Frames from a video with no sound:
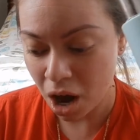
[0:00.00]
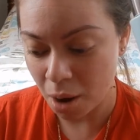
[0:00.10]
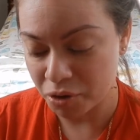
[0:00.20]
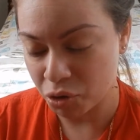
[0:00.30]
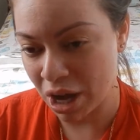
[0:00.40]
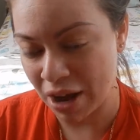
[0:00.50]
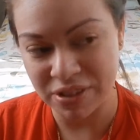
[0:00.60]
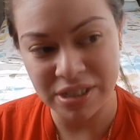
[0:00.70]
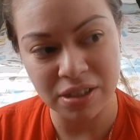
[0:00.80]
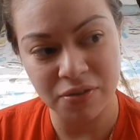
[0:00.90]
If you
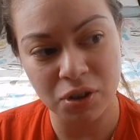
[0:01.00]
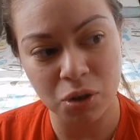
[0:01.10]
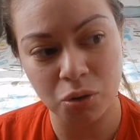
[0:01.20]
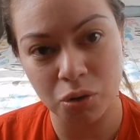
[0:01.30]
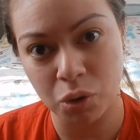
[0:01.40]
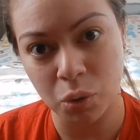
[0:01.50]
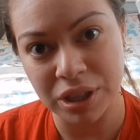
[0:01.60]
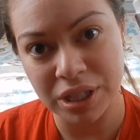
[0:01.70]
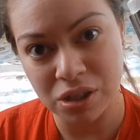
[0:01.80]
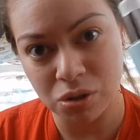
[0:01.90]
haven't seen the video review
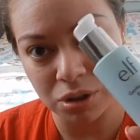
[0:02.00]
on this,